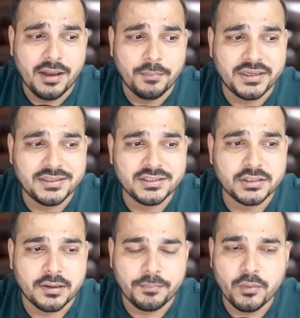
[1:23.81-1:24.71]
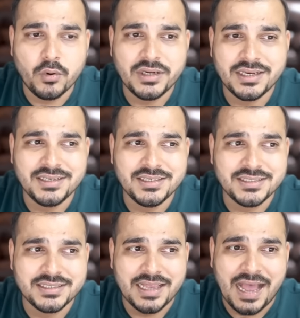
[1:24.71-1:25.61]
but this report
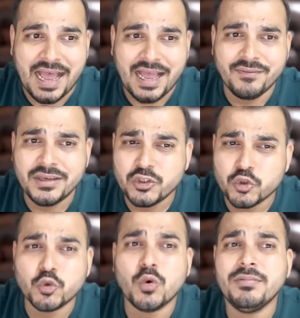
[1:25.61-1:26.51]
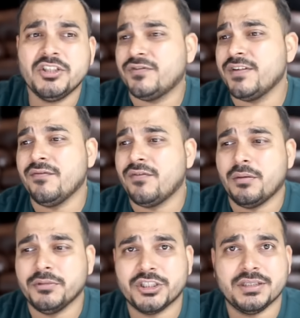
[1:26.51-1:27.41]
is having so much of
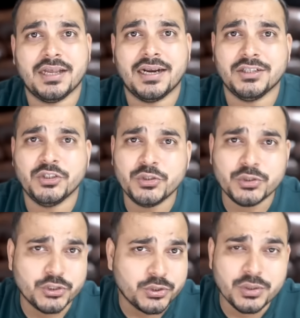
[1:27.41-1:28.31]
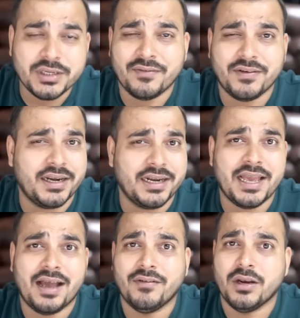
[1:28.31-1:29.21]
information that you should definitely
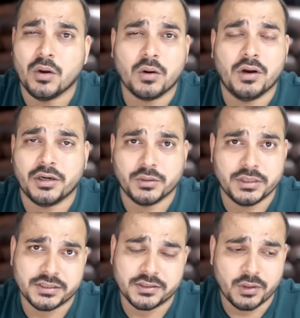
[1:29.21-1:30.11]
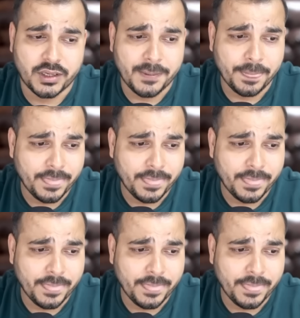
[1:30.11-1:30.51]
have a look onto this okay